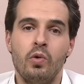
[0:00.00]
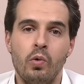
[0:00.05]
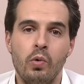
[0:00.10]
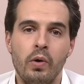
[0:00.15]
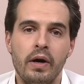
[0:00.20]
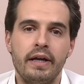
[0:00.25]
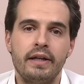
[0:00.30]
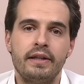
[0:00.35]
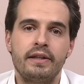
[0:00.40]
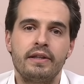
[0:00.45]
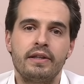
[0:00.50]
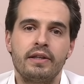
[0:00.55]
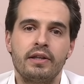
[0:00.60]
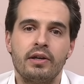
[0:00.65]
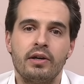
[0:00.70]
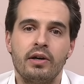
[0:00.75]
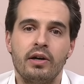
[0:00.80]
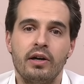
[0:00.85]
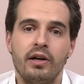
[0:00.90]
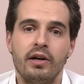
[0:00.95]
with
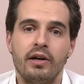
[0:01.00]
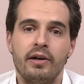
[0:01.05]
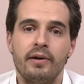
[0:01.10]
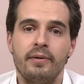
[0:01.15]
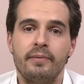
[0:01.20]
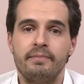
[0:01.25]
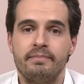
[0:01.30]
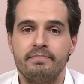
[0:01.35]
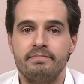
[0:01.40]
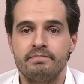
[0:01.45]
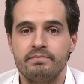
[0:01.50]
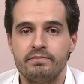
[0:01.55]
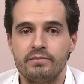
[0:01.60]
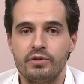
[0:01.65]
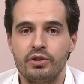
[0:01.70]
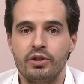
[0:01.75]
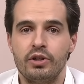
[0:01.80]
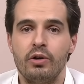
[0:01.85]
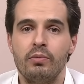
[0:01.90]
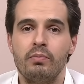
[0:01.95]

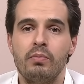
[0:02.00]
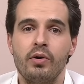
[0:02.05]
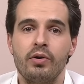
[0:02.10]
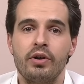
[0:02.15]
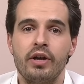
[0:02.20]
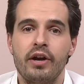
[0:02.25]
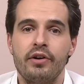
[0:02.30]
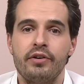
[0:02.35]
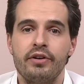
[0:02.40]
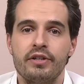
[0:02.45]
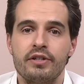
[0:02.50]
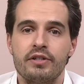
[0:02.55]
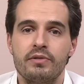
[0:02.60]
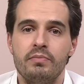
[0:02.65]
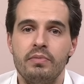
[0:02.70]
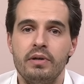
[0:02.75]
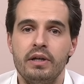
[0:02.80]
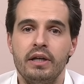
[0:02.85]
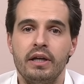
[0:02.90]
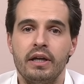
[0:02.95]
Bulgarians
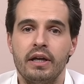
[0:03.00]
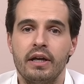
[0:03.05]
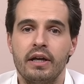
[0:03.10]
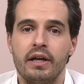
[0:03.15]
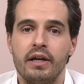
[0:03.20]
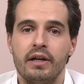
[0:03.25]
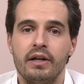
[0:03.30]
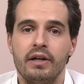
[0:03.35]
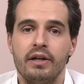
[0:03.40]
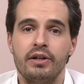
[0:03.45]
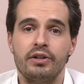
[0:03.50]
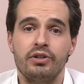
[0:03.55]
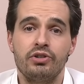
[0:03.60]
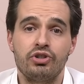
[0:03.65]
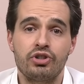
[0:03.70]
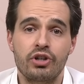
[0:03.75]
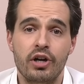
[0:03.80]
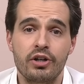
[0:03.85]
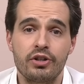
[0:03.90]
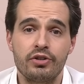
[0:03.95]
being in
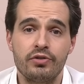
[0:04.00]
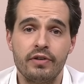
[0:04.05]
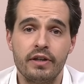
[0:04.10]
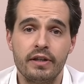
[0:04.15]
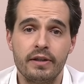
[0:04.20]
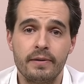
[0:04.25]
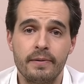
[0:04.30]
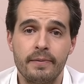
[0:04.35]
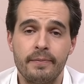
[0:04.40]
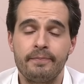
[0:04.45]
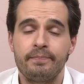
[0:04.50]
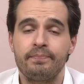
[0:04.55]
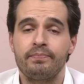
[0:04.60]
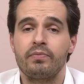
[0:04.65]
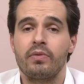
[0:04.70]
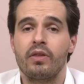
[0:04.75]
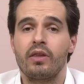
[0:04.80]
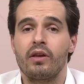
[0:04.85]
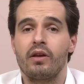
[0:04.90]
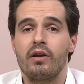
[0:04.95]
charge of it,
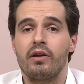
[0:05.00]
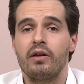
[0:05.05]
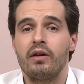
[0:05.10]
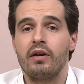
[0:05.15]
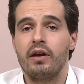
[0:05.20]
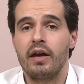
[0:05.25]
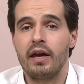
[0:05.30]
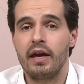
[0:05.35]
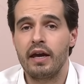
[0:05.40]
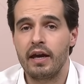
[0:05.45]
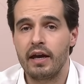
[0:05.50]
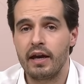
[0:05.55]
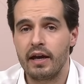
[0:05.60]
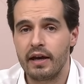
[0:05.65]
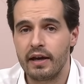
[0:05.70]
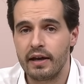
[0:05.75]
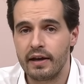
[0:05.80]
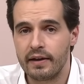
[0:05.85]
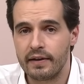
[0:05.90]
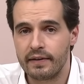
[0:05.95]

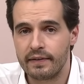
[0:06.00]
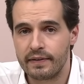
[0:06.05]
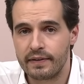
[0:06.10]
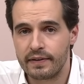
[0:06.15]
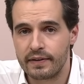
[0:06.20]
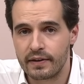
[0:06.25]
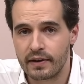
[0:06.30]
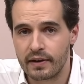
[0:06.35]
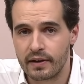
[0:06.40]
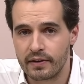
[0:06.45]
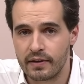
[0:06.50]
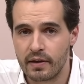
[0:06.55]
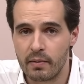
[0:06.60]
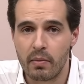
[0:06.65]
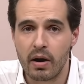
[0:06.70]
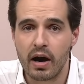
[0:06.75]
and the